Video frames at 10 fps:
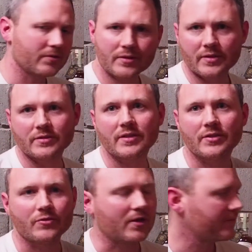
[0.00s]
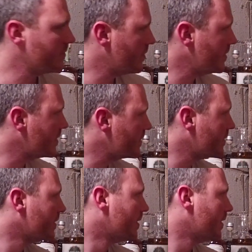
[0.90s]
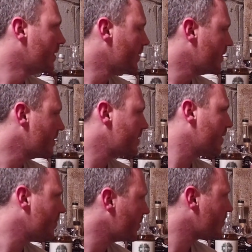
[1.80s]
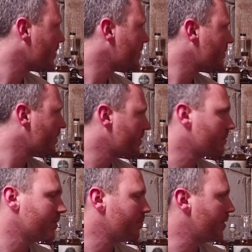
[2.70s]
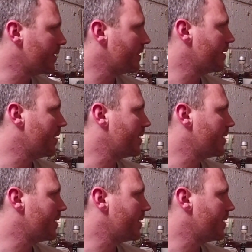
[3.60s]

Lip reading: continued on. So this is 73. So this would have been